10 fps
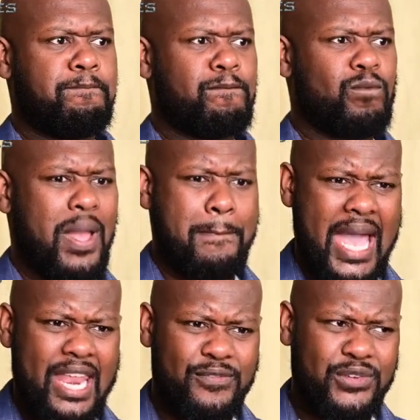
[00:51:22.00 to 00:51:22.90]

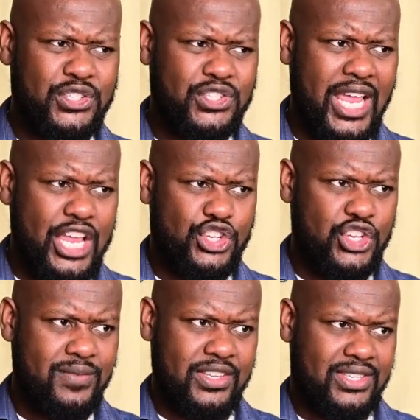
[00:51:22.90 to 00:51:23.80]
manifestation
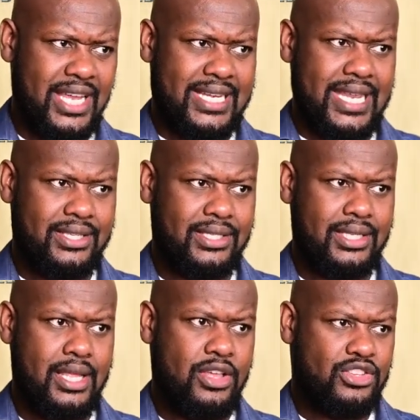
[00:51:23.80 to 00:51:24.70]
of the sickness.
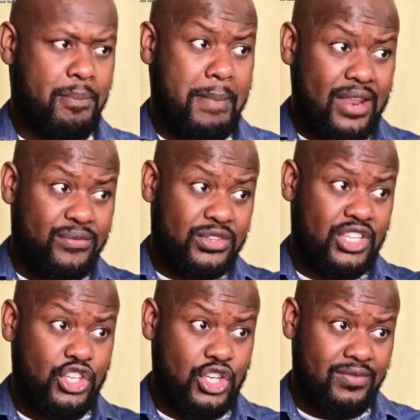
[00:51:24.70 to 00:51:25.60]
There's a
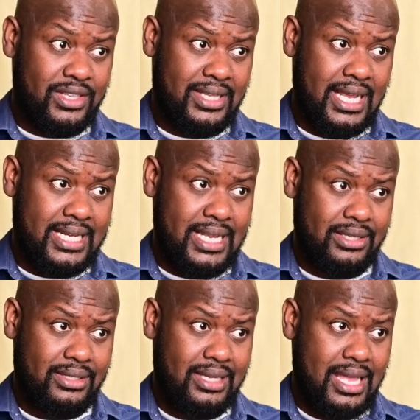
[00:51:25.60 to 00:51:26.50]
manifestation of the
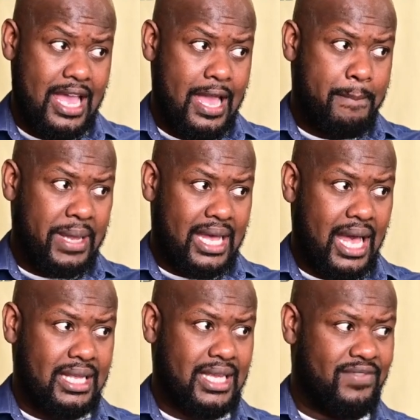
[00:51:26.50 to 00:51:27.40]
sickness
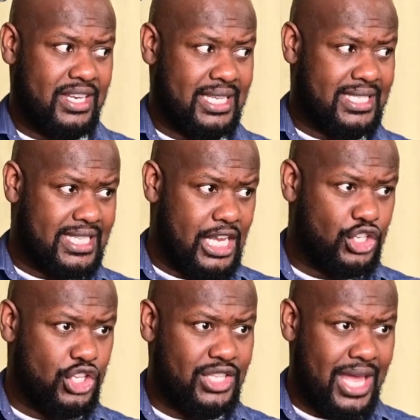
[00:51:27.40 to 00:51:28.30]
because of the
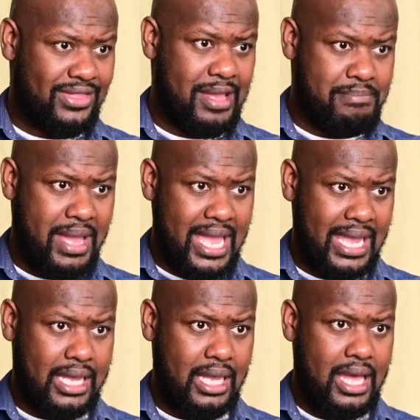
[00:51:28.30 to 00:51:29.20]
decisions that they
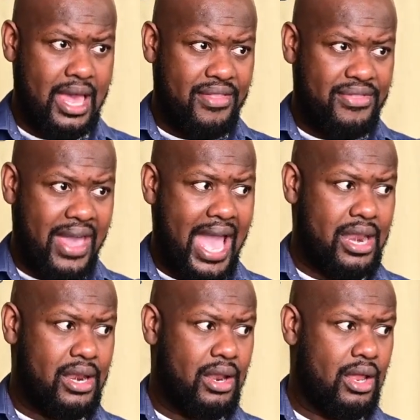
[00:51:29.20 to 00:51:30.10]
make
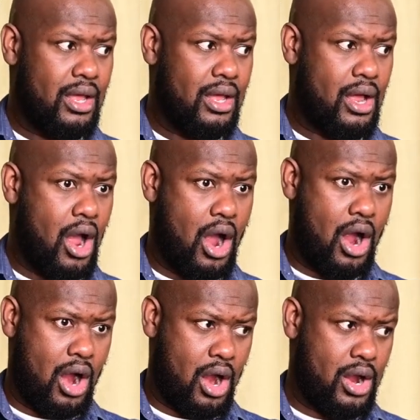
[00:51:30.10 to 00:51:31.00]
that
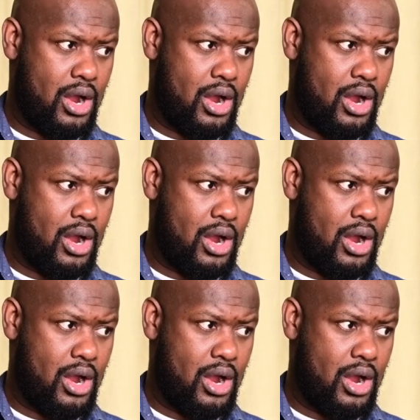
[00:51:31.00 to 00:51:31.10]
are